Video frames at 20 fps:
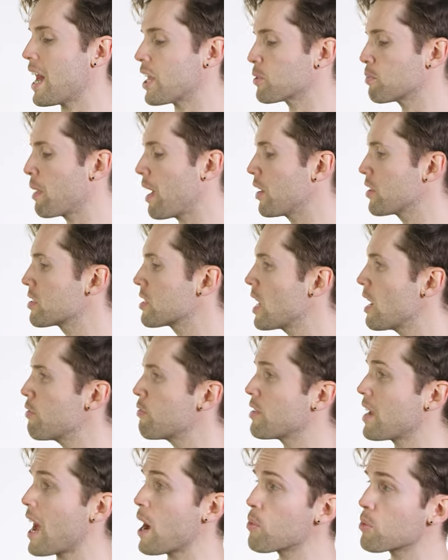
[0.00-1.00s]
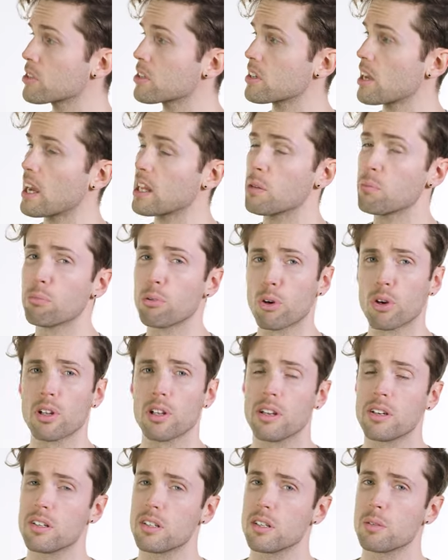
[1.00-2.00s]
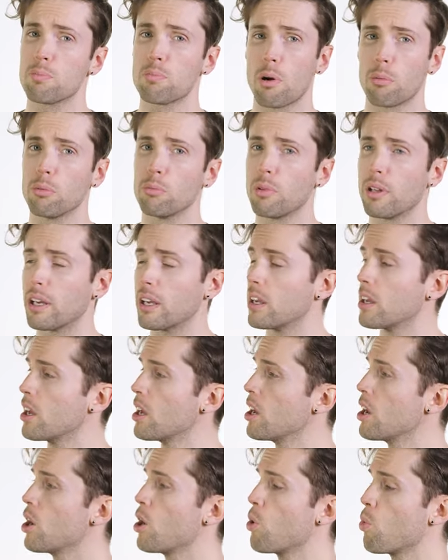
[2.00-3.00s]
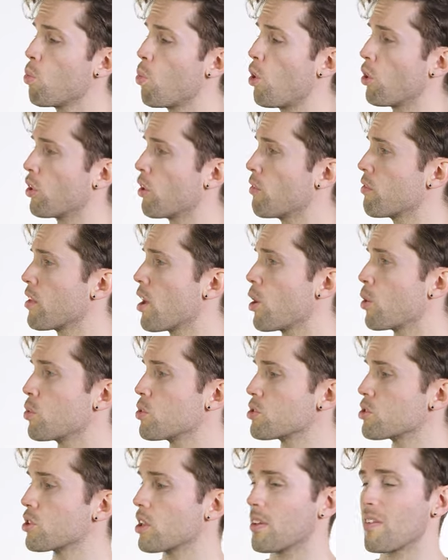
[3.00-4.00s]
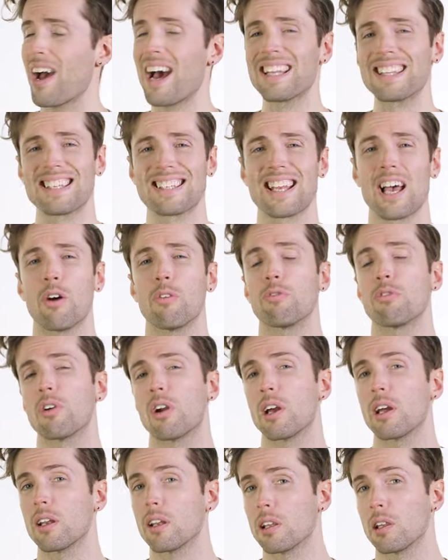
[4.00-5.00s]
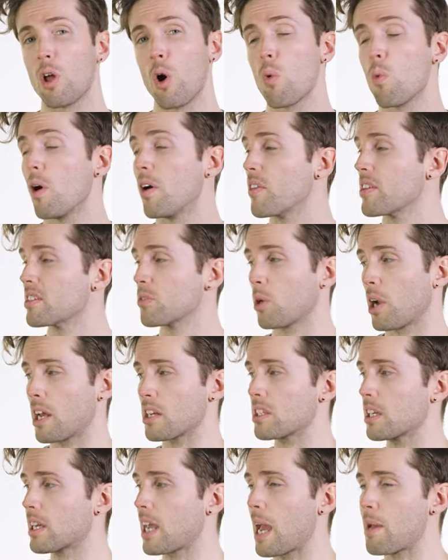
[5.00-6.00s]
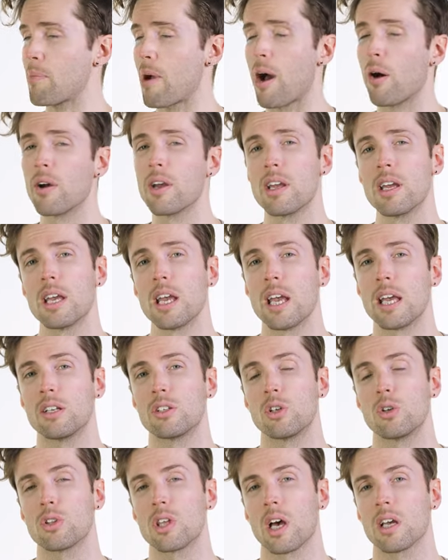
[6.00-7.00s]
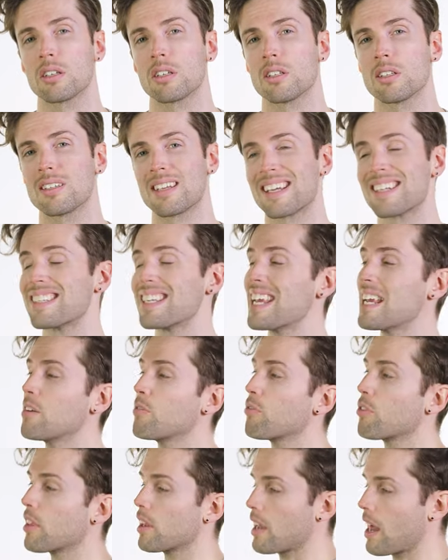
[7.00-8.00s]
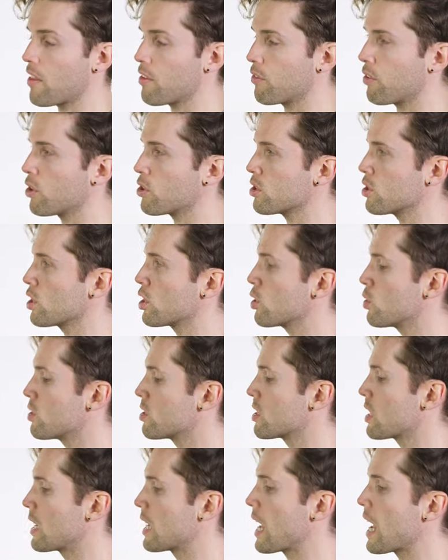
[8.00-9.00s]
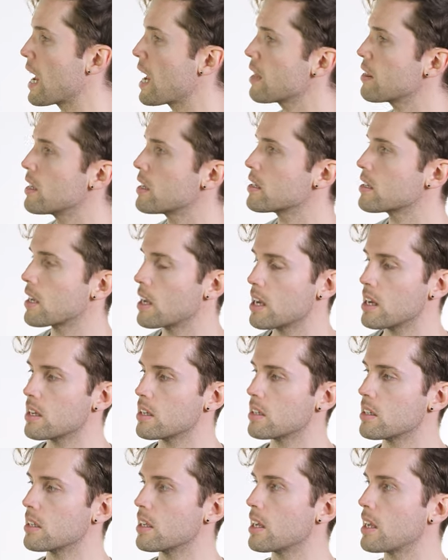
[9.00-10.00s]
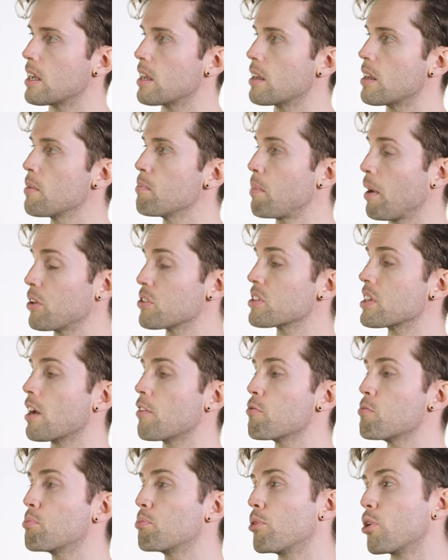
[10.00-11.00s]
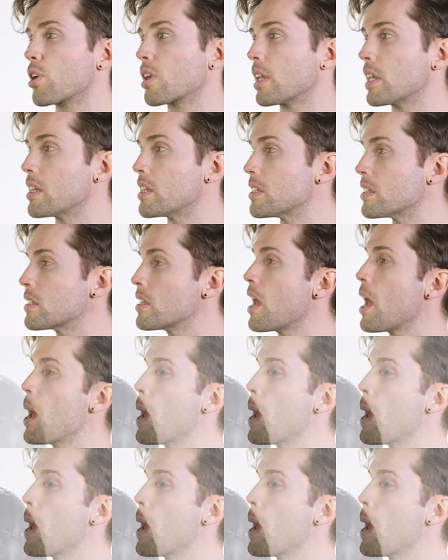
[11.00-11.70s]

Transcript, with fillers: as Belstaff, and I would say the Brooklands is probably one of those. So they've had this out for a long while. This one actually came out in two thousand sixteen for the leather version that you see here. This is the Belstaff Brooklands